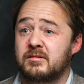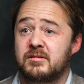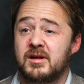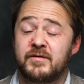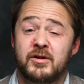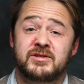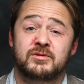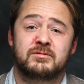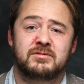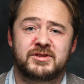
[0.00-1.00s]
They're
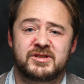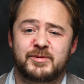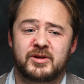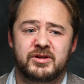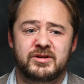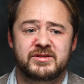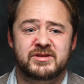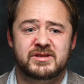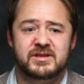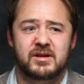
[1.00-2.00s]
vital, just
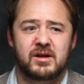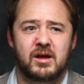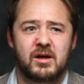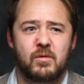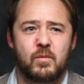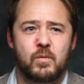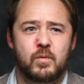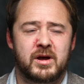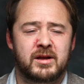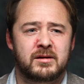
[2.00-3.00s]
because
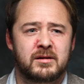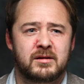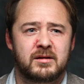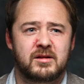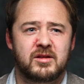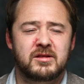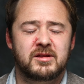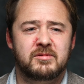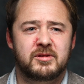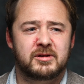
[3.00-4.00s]
when
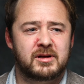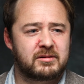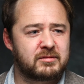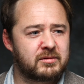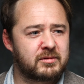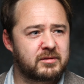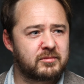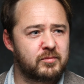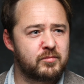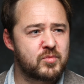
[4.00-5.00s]
the
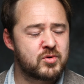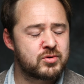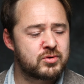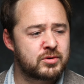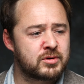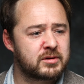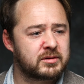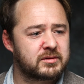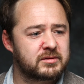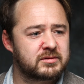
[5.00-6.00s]
more
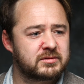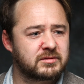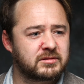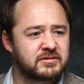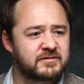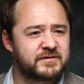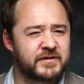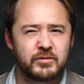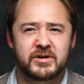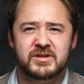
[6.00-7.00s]

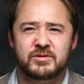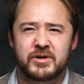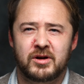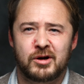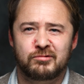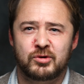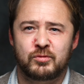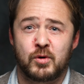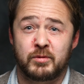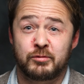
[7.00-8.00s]
focused we are on
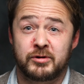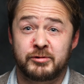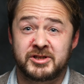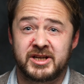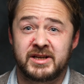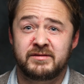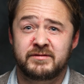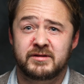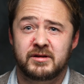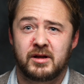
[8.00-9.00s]
what we want to
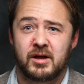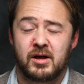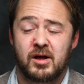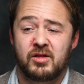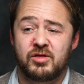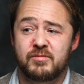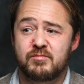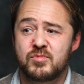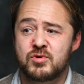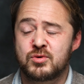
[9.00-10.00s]
achieve, the
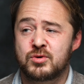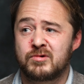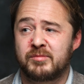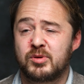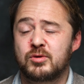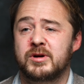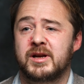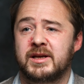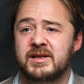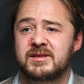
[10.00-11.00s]
more
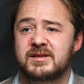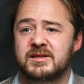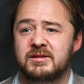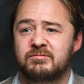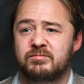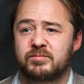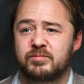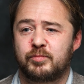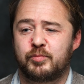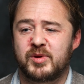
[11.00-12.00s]
important it is to
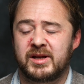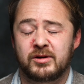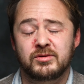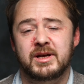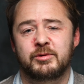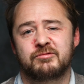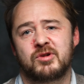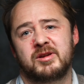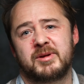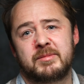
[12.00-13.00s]
be in contact with the
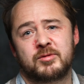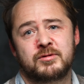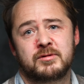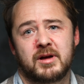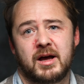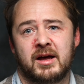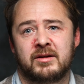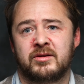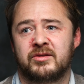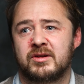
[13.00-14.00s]
right people,
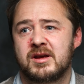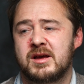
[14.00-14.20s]
and